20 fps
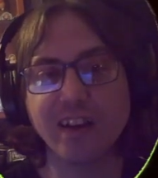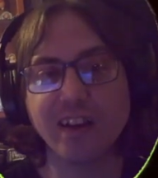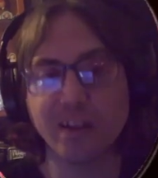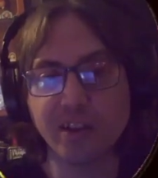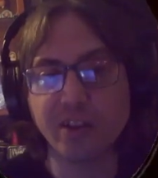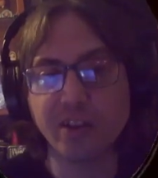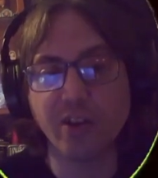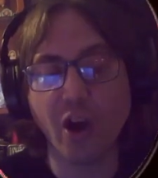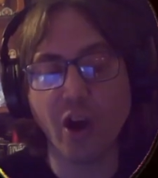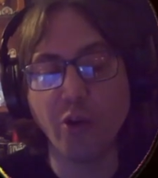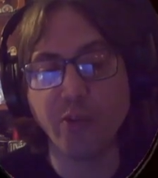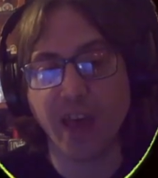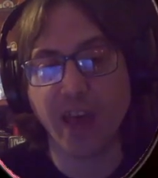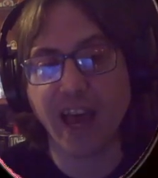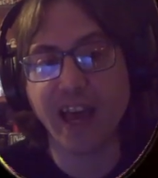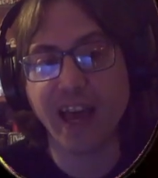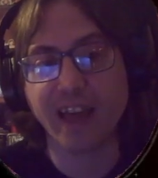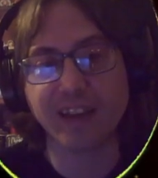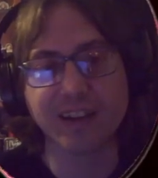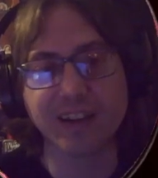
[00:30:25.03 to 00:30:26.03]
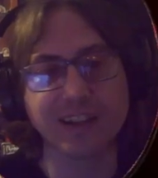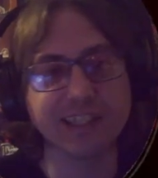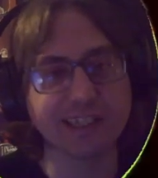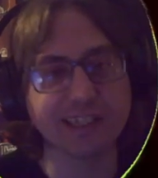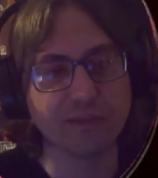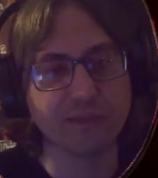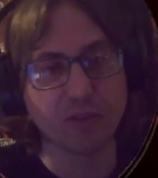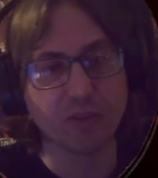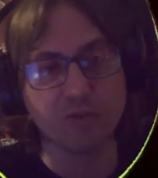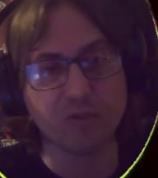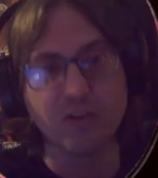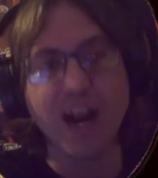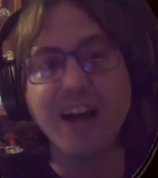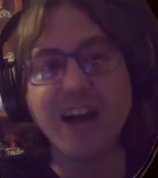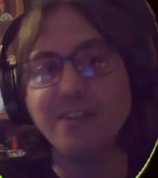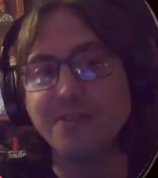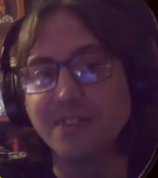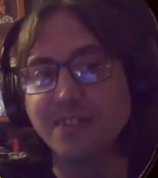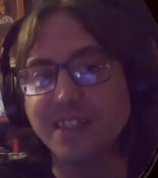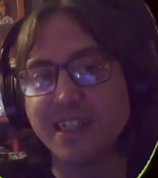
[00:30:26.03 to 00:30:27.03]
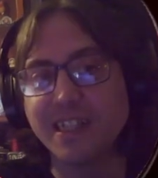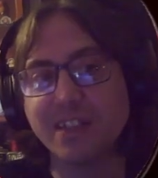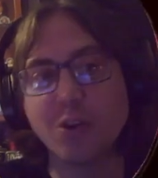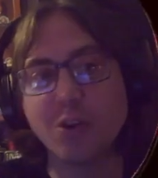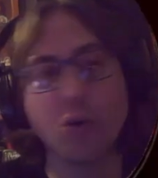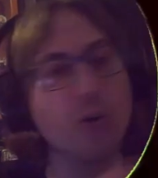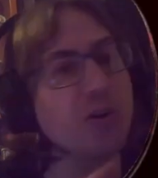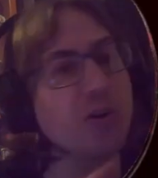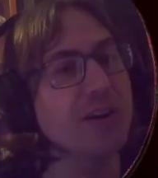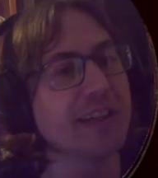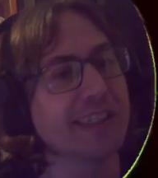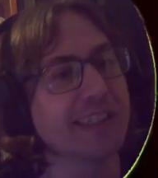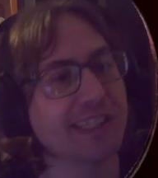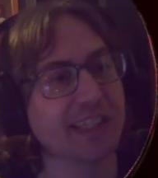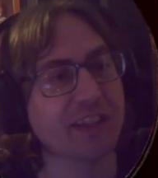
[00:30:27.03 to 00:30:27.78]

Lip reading: and you know that because of the rounded corners